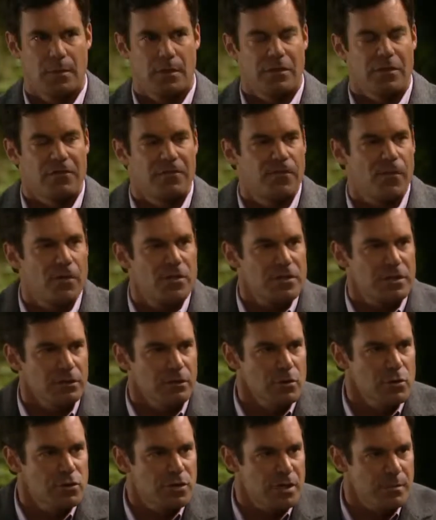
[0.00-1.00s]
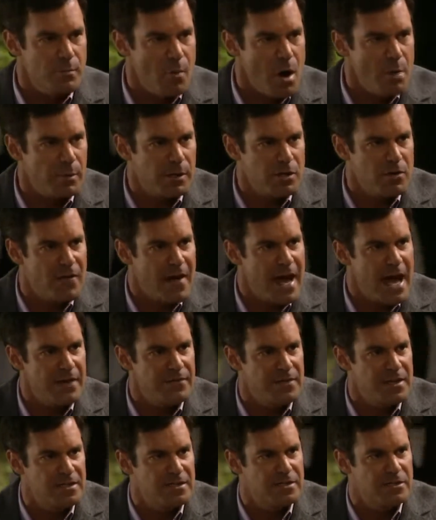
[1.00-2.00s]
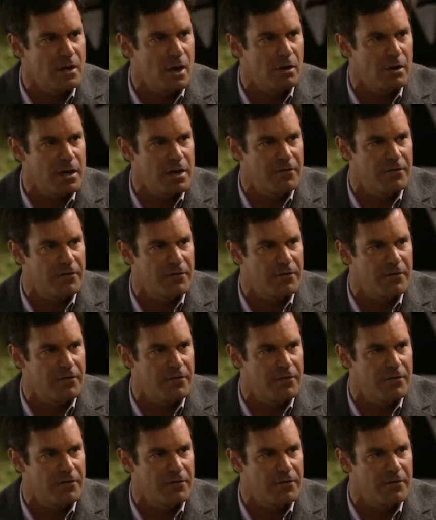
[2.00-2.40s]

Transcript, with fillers: The first lucid moment you've had in this sorry